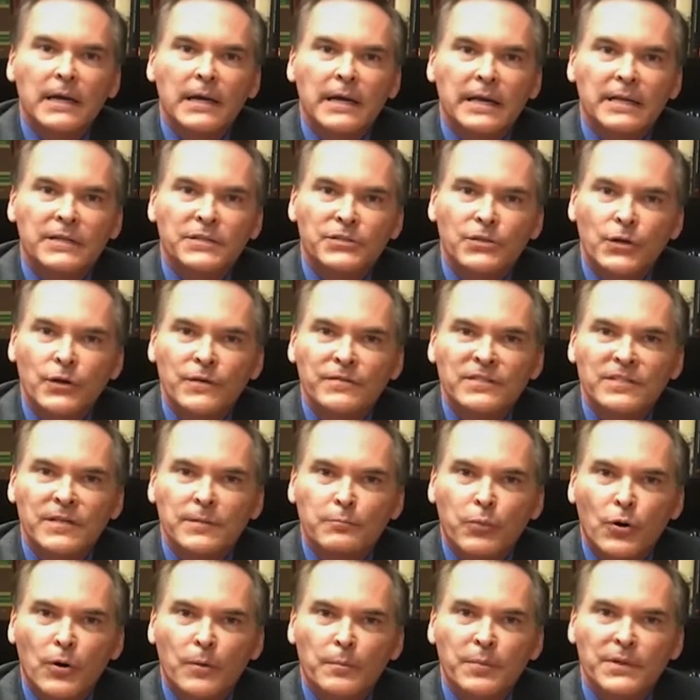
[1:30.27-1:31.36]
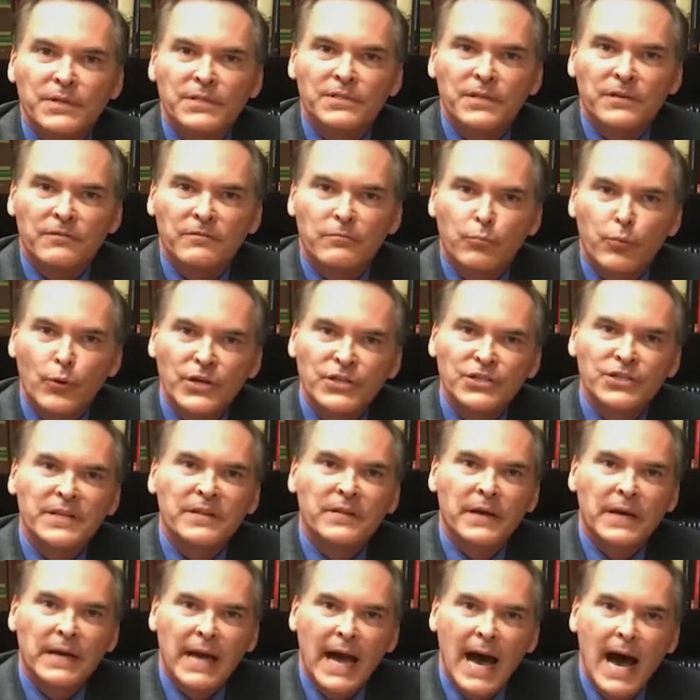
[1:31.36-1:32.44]
it serves the purpose of bridging
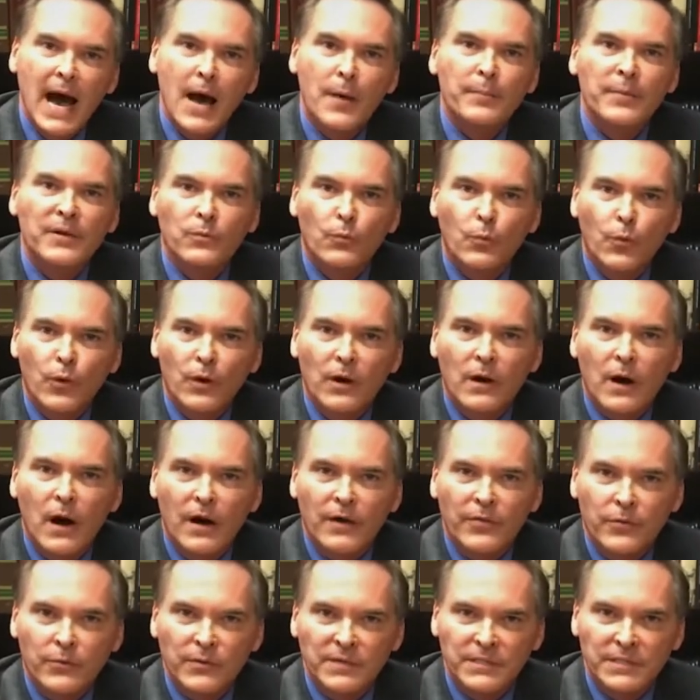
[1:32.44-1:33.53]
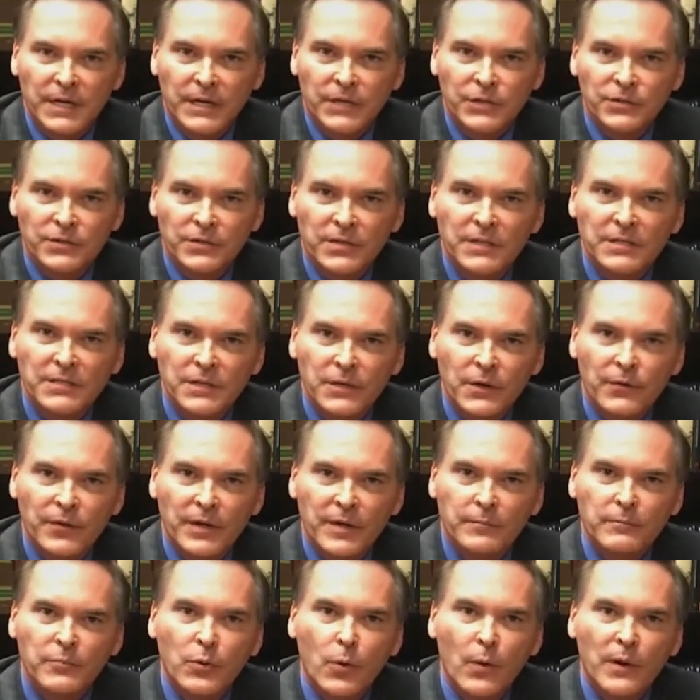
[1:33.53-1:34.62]
the gap in work authorization until the
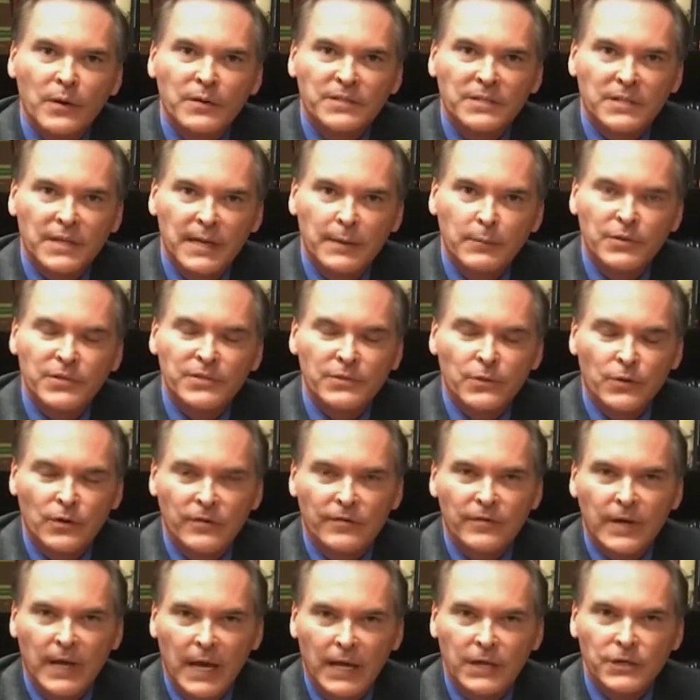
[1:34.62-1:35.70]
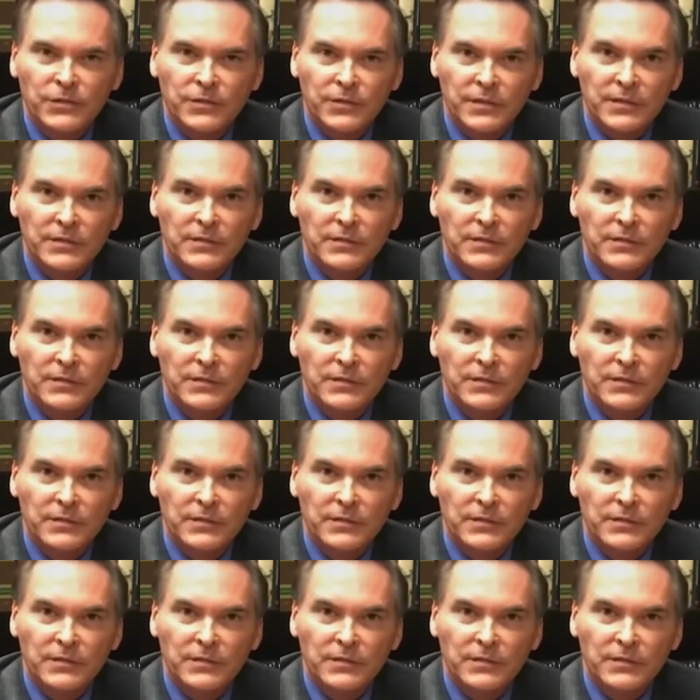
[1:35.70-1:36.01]
employer's labor certification